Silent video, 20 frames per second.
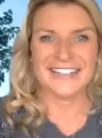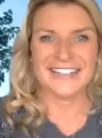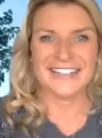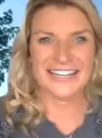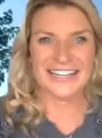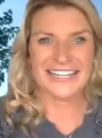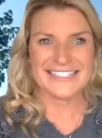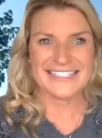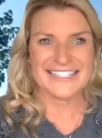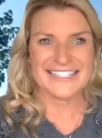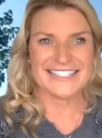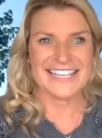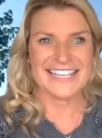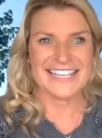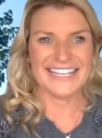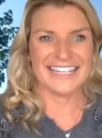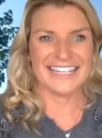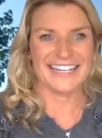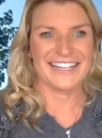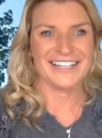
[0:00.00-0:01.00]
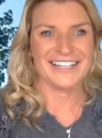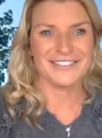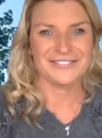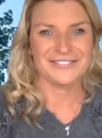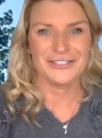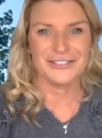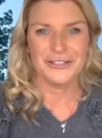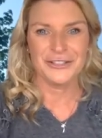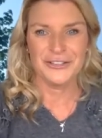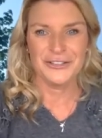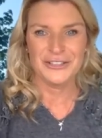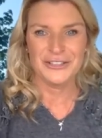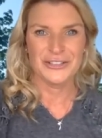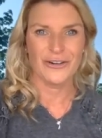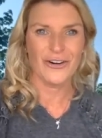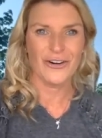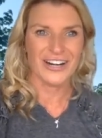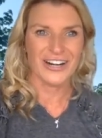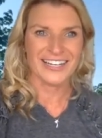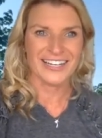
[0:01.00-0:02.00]
great state of New
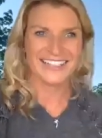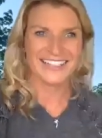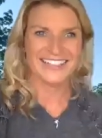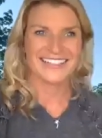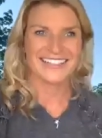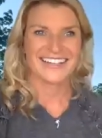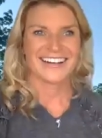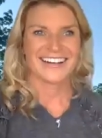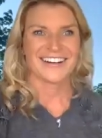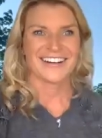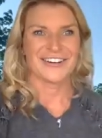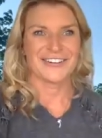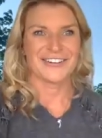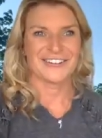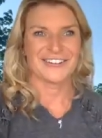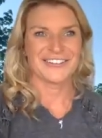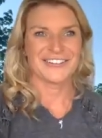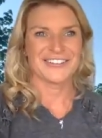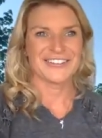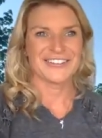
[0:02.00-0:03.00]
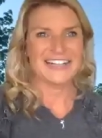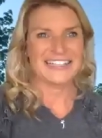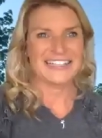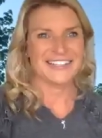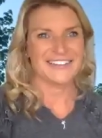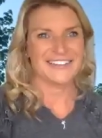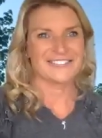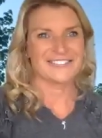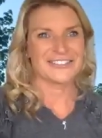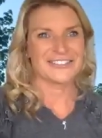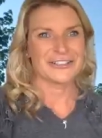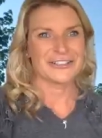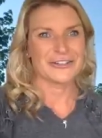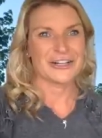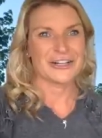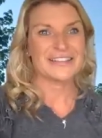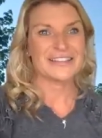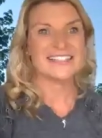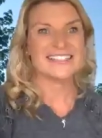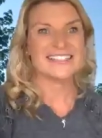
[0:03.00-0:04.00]
York. Oh, I love New
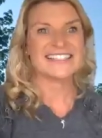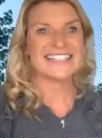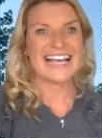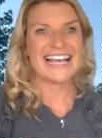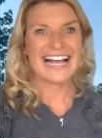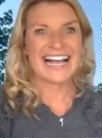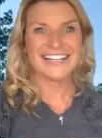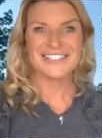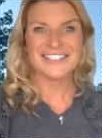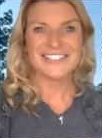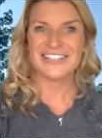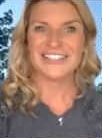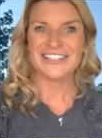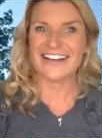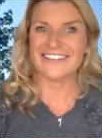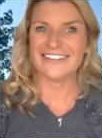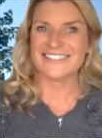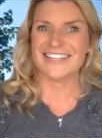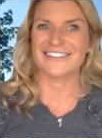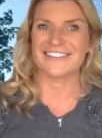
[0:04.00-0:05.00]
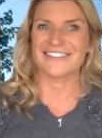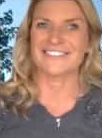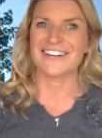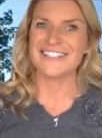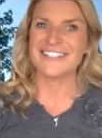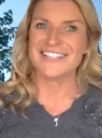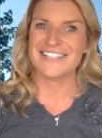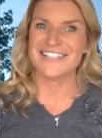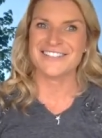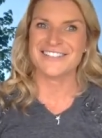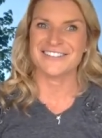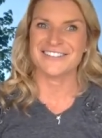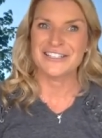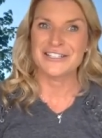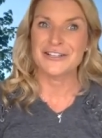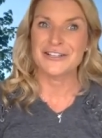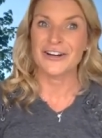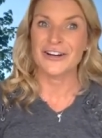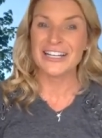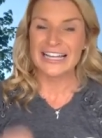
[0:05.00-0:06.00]
York. This is actually outside of Rochester, New
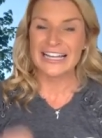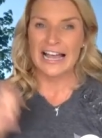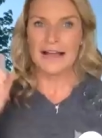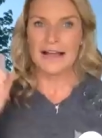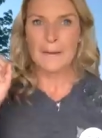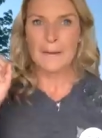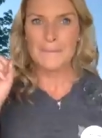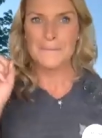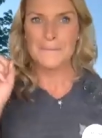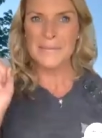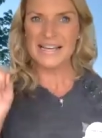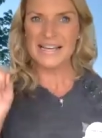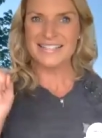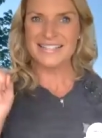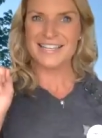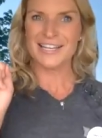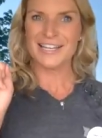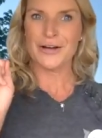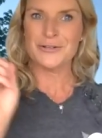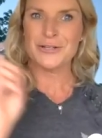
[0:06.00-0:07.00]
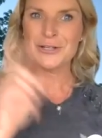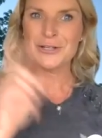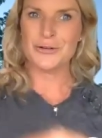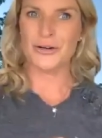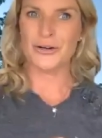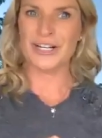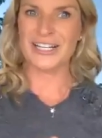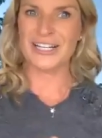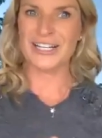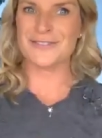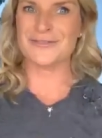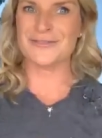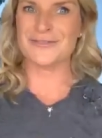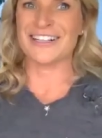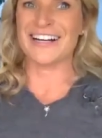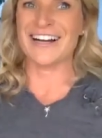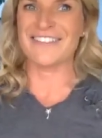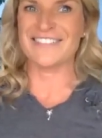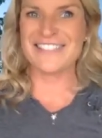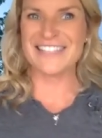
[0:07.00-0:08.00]
York. Mexico, New York is
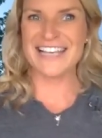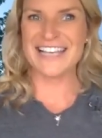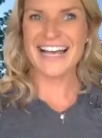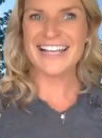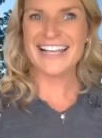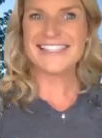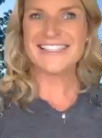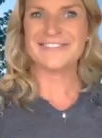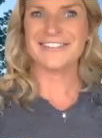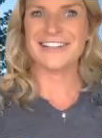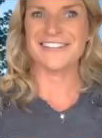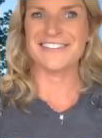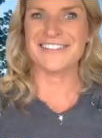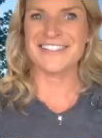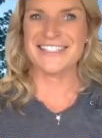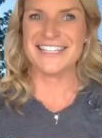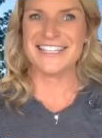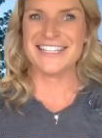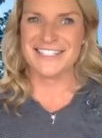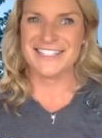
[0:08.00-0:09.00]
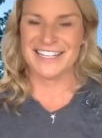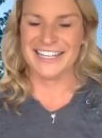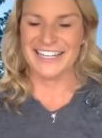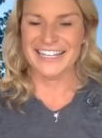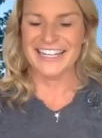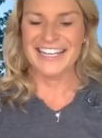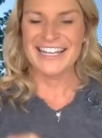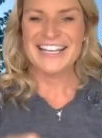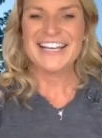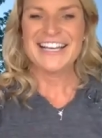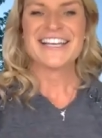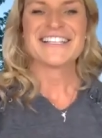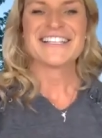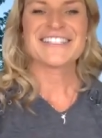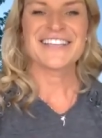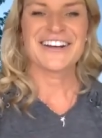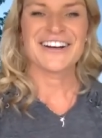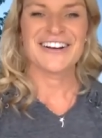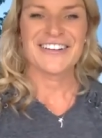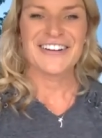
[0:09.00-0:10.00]
where I was at when I was teaching.
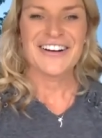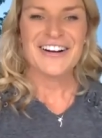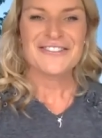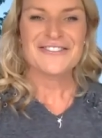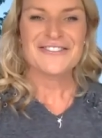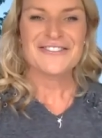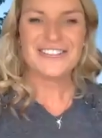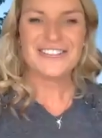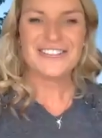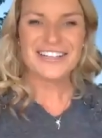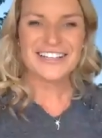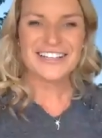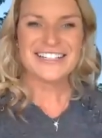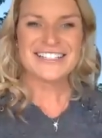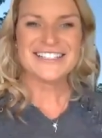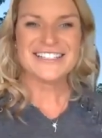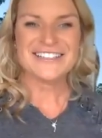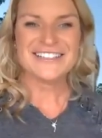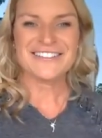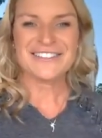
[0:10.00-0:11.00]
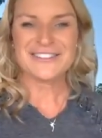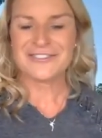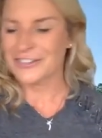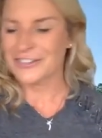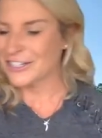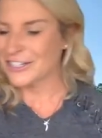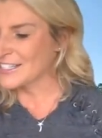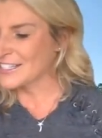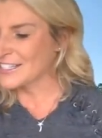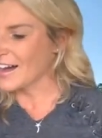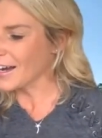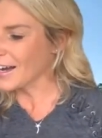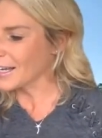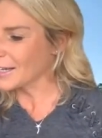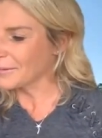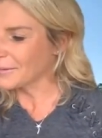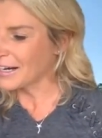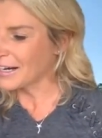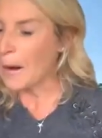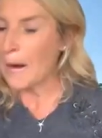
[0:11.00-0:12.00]
So, what we're going to do is we're going to talk
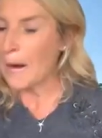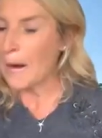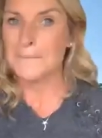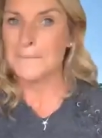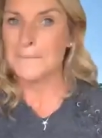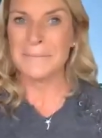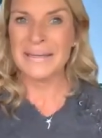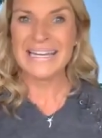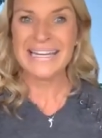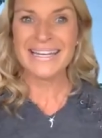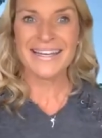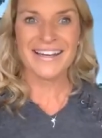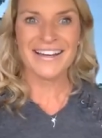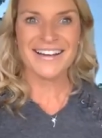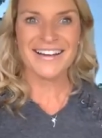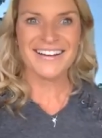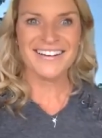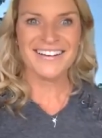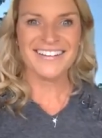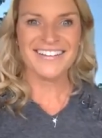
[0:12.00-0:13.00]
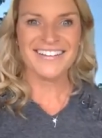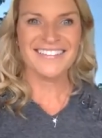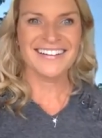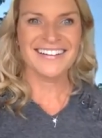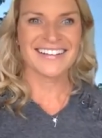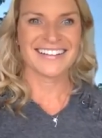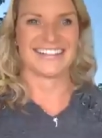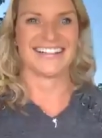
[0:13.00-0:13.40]
about bingo.